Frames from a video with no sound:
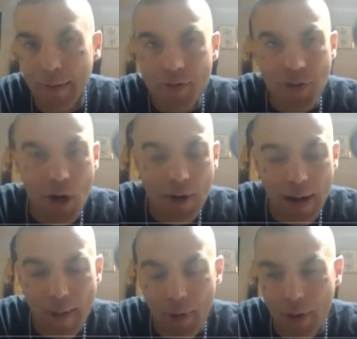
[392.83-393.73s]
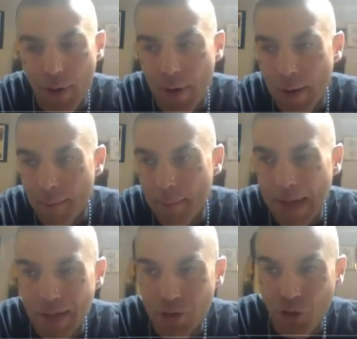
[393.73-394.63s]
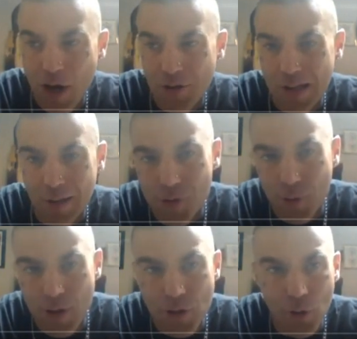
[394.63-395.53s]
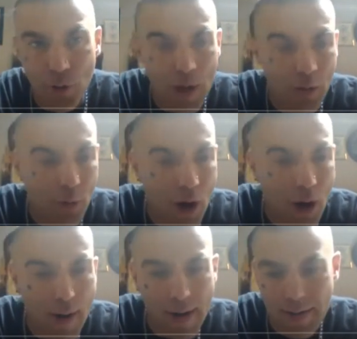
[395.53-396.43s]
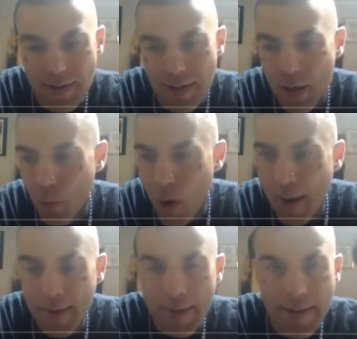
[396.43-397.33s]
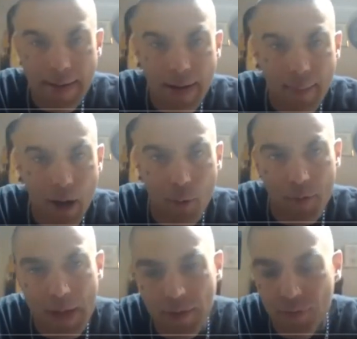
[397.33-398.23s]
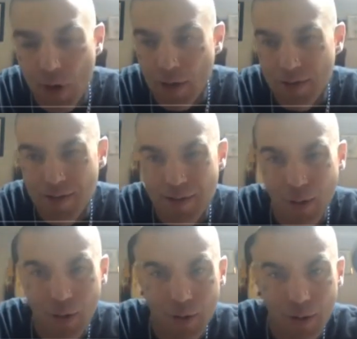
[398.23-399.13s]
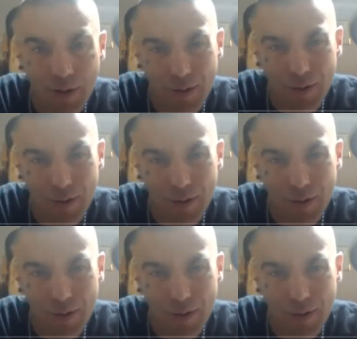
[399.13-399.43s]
certain other big drug dealers, original Rick Ross, why did he come out with his fucking story?